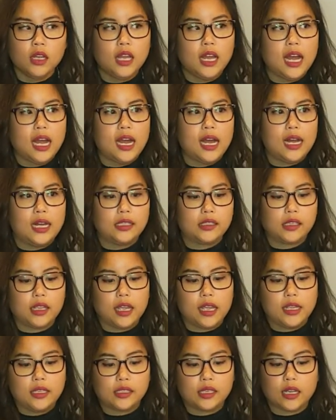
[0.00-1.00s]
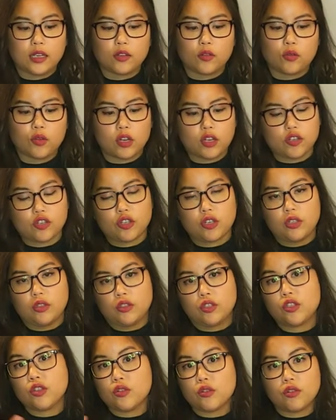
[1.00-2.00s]
As a second question
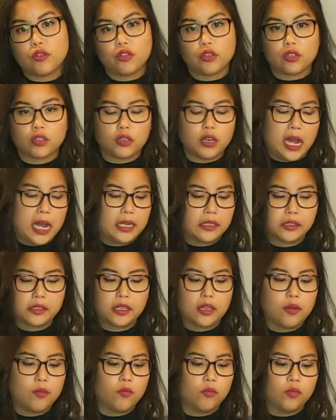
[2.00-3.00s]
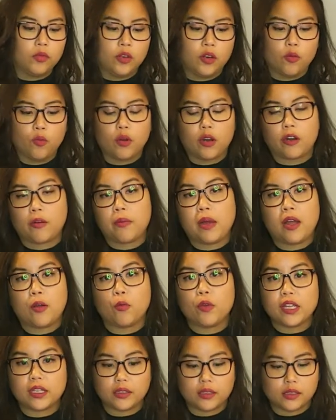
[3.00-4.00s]
too, you could ask them, what are my
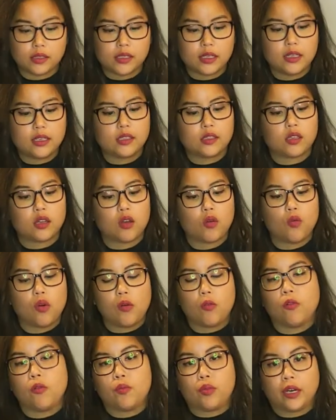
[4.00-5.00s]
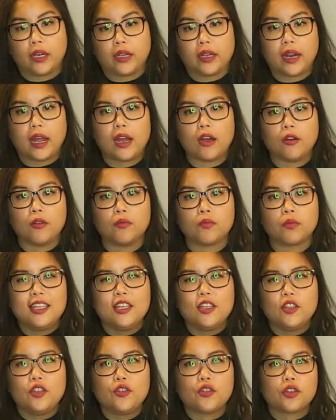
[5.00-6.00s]
weaknesses? What would bring it out?
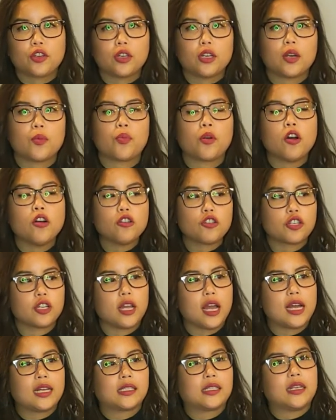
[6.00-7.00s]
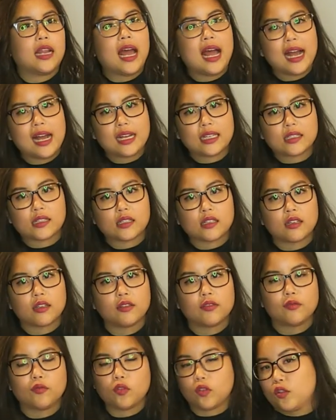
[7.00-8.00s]
You could approach it as an ask
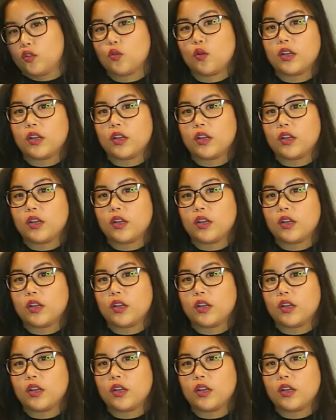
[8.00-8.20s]
for